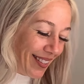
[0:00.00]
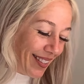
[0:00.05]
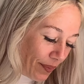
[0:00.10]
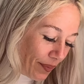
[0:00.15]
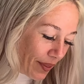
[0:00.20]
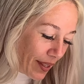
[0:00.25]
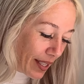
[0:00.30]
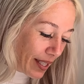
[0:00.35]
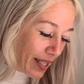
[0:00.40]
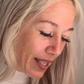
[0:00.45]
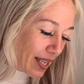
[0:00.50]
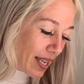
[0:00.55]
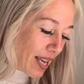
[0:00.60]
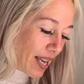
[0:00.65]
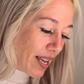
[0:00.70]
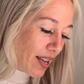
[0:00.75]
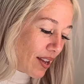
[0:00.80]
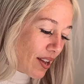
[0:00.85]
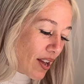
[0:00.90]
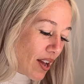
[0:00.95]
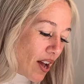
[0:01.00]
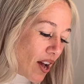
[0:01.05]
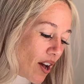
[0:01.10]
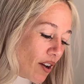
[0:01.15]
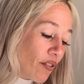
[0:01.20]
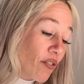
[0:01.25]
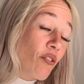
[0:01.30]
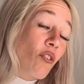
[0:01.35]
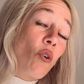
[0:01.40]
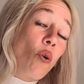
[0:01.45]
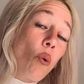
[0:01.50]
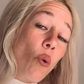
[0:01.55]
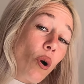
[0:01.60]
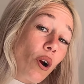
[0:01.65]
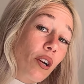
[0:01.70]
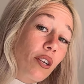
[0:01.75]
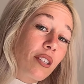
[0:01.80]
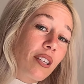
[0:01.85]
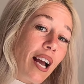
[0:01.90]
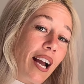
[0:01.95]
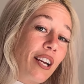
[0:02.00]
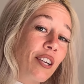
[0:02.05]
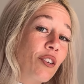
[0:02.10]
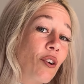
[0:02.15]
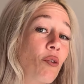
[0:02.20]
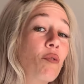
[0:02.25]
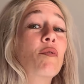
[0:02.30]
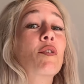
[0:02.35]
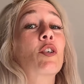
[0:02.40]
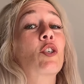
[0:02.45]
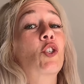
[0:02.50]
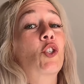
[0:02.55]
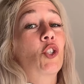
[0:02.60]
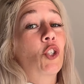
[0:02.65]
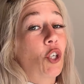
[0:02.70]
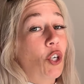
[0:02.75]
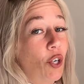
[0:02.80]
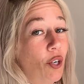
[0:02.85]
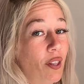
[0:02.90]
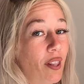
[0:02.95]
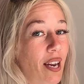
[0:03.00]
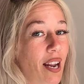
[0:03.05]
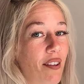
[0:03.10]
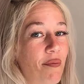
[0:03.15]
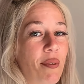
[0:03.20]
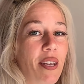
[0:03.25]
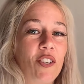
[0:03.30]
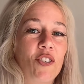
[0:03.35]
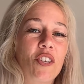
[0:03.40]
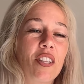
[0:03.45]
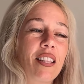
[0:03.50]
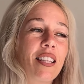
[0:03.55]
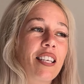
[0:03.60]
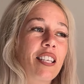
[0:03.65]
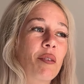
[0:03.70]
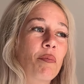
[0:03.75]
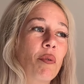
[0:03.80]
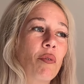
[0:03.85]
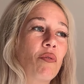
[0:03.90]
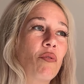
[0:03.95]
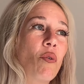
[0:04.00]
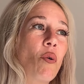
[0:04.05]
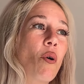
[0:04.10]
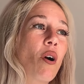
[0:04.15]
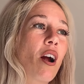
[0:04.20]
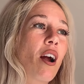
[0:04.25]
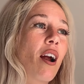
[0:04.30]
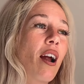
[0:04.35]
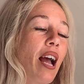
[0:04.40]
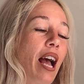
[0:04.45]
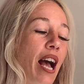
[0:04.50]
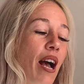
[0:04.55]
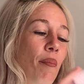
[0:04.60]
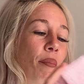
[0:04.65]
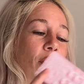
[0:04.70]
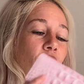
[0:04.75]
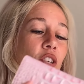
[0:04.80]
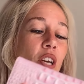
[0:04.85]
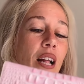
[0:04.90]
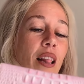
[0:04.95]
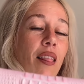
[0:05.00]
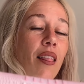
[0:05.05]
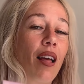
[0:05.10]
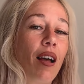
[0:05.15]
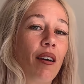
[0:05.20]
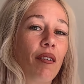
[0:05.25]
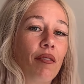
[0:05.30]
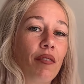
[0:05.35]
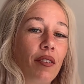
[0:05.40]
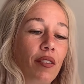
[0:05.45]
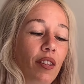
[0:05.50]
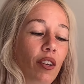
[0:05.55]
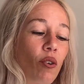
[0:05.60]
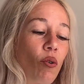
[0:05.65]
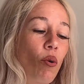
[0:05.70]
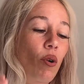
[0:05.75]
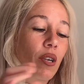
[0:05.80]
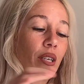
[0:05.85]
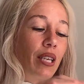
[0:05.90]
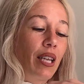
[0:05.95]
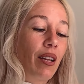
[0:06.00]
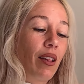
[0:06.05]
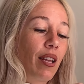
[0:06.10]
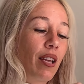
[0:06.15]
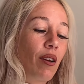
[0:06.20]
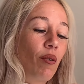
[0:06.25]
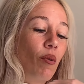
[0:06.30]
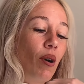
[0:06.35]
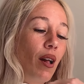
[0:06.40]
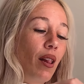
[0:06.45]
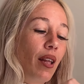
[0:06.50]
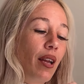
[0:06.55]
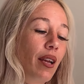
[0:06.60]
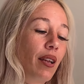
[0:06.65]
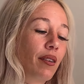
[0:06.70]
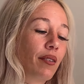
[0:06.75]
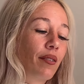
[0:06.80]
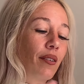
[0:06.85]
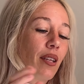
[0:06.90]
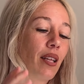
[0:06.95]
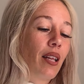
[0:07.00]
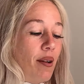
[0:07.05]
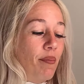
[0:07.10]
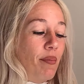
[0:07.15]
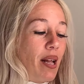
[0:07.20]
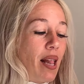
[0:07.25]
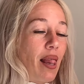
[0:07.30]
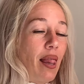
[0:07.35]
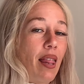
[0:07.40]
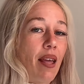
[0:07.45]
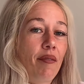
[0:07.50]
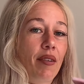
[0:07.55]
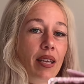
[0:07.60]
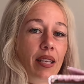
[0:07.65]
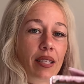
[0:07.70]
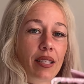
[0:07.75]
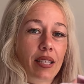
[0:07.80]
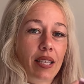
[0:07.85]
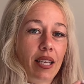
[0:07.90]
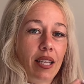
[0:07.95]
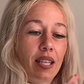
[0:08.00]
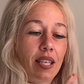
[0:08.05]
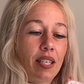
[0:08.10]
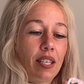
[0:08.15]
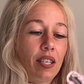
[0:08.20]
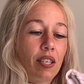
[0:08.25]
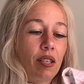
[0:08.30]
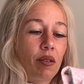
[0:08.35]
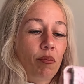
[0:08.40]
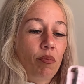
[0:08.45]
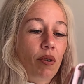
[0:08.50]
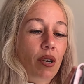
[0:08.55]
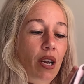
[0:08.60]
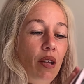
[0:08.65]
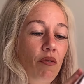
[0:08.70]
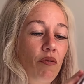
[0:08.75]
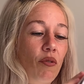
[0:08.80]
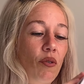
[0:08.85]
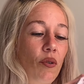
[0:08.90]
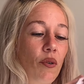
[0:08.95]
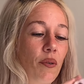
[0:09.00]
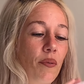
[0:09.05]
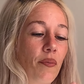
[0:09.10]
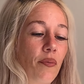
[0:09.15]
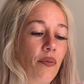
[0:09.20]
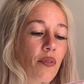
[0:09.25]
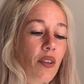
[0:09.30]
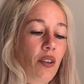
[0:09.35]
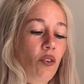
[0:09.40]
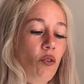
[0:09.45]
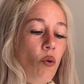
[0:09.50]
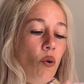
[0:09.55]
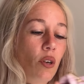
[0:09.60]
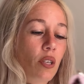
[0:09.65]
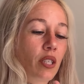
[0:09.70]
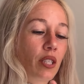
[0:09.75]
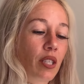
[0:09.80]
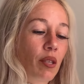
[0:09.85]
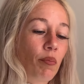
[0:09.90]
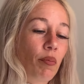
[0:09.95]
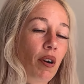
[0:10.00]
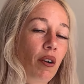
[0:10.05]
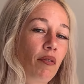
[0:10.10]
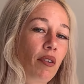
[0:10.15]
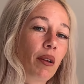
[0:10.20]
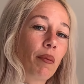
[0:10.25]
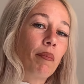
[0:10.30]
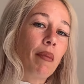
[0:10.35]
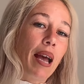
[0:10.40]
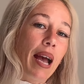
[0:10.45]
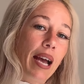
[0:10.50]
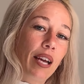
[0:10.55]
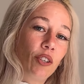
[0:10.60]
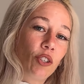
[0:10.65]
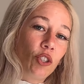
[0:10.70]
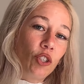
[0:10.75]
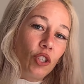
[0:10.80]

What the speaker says: Let's see. Of course, I know for sure that I mentioned this before, how much I love the Cordelia wallet. I love it. See, this is pretty full. Of course, it's a perfect match.